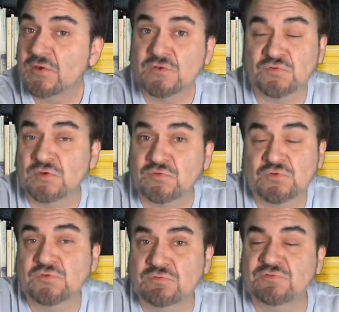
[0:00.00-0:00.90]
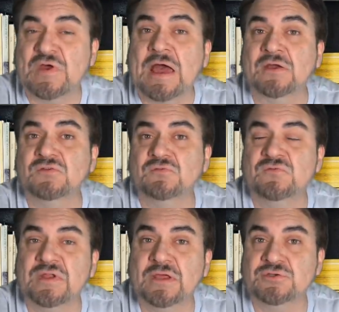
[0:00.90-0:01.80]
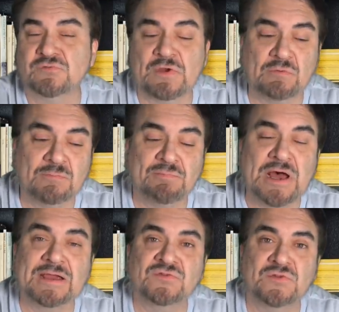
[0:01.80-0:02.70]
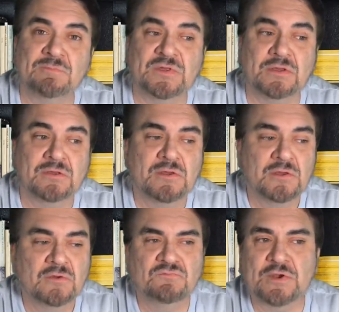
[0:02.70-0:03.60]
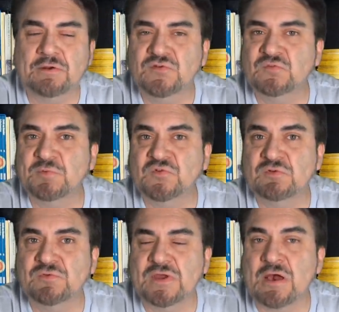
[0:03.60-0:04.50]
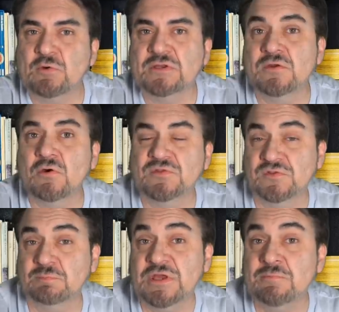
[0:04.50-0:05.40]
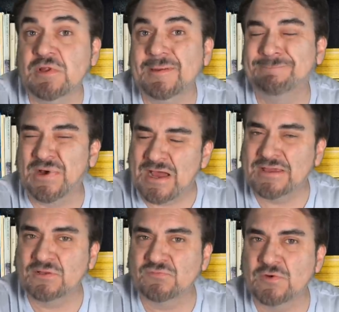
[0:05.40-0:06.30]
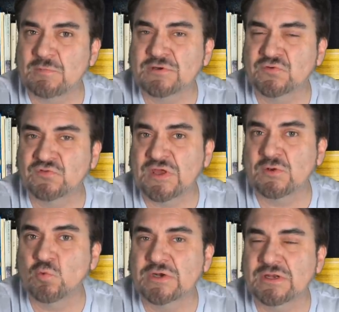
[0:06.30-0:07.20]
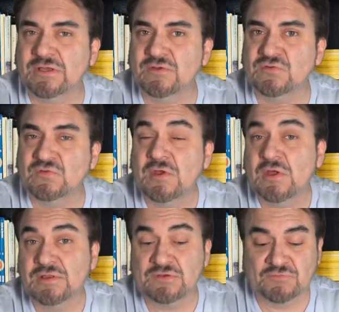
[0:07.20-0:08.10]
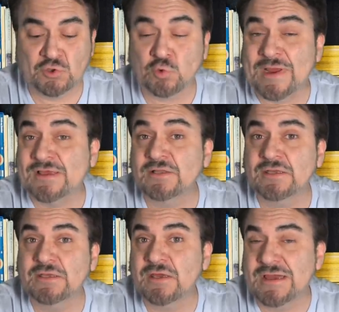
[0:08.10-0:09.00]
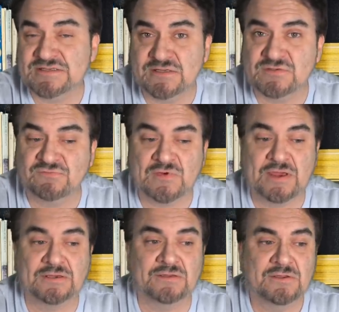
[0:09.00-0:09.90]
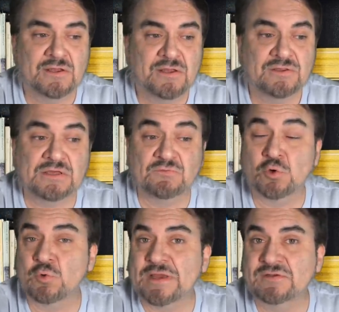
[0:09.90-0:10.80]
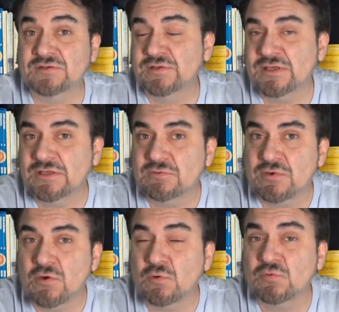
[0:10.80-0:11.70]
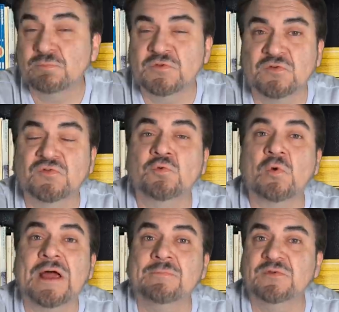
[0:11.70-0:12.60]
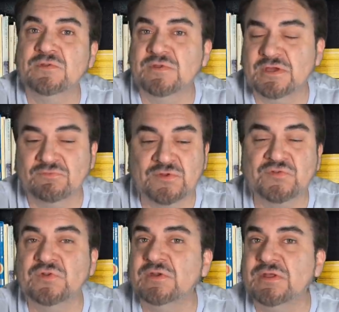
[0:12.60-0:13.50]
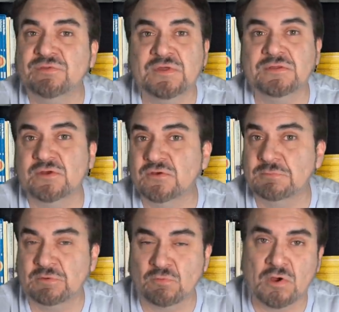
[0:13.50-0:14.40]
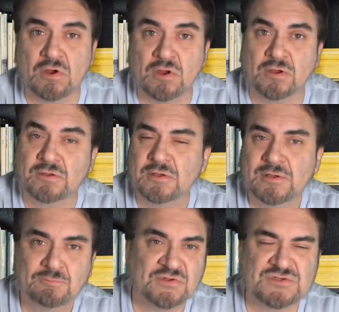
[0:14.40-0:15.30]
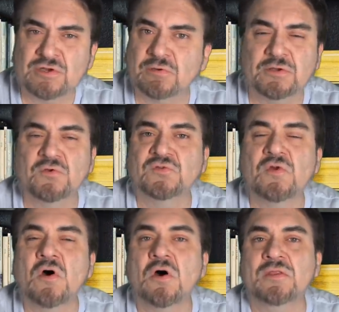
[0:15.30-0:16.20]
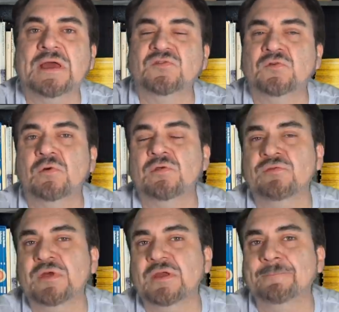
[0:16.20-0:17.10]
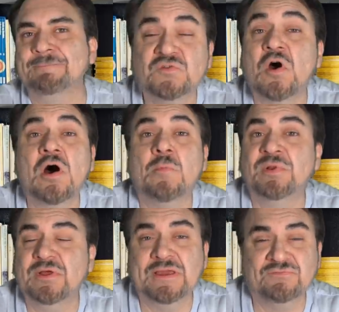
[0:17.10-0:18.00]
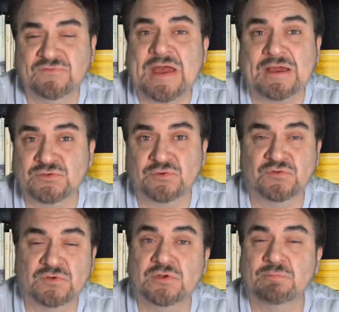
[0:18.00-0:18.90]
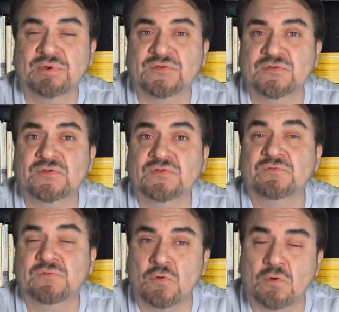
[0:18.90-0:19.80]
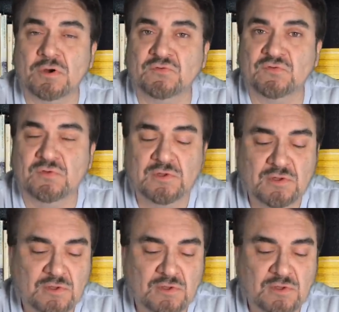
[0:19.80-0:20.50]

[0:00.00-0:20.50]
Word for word: It's it's just a fact of nature. If I want to buy something very specific, I want to know that the people I'm buying it from understand what it is. They've correctly identified it. They've correctly, you know, described it. They've listed anything that could be wrong, materials and all that sort of thing. These all play factors into your business, of course.